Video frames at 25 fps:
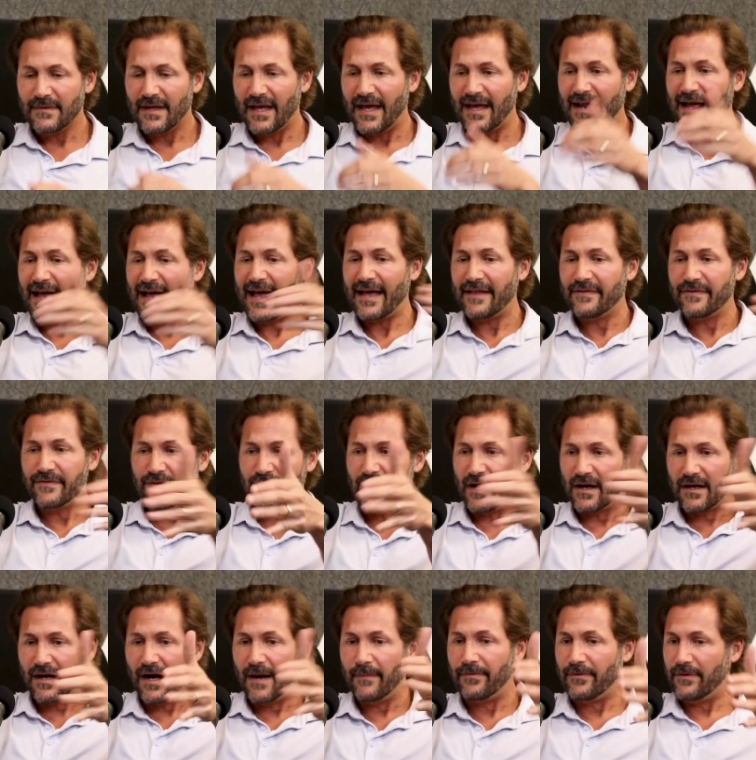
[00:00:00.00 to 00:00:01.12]
and I had a
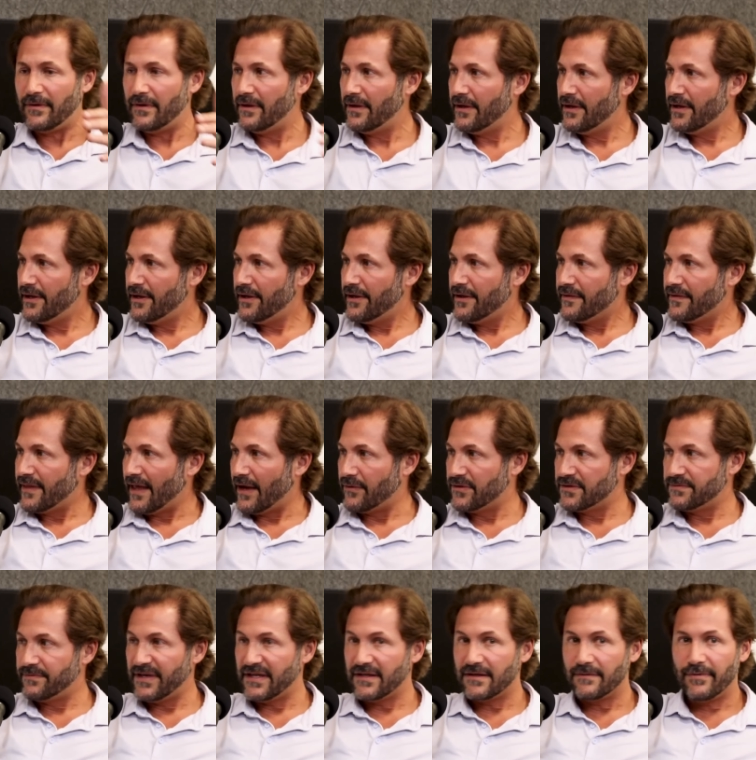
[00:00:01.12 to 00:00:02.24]
couple that was
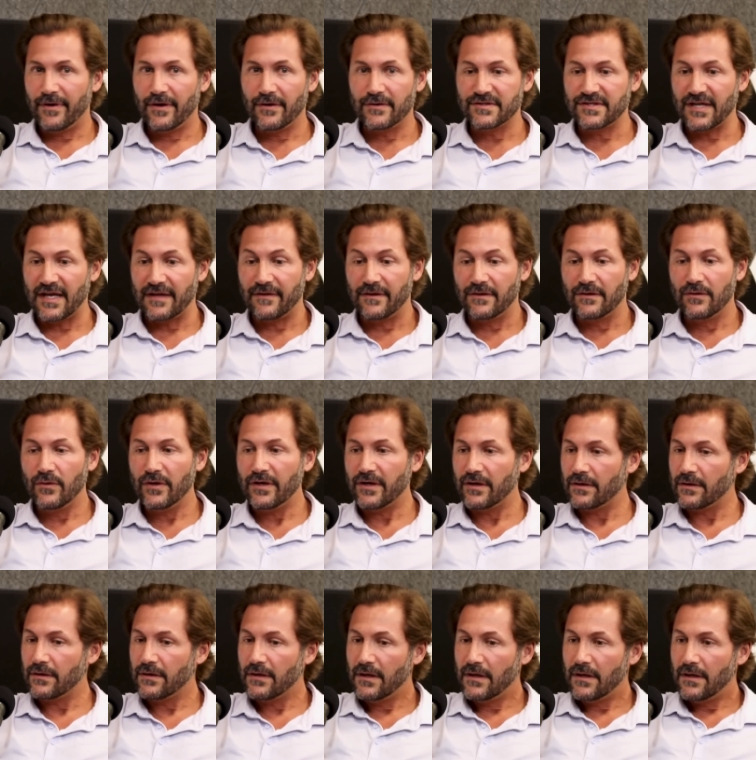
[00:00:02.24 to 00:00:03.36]
being deposed, and the
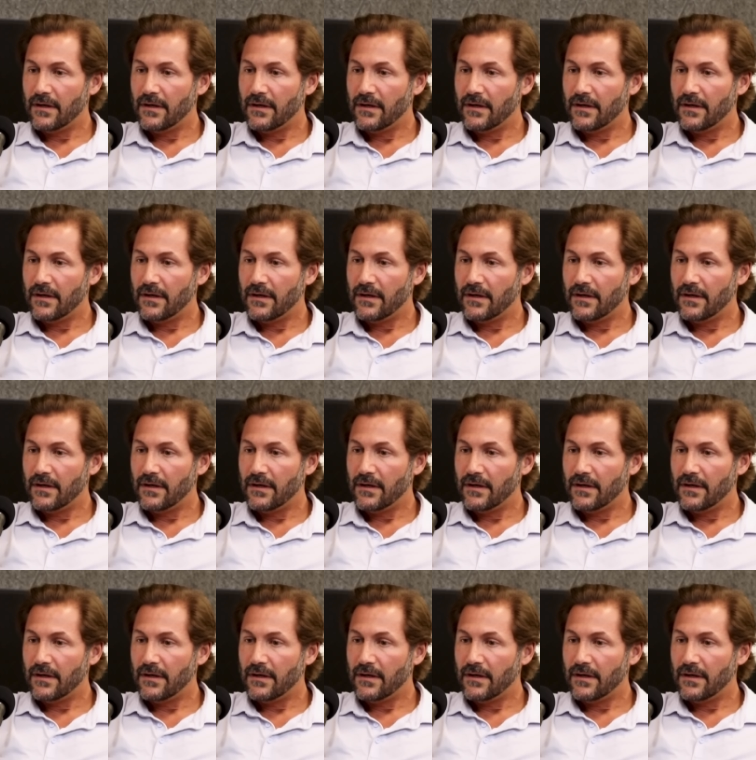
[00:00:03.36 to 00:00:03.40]
lawyer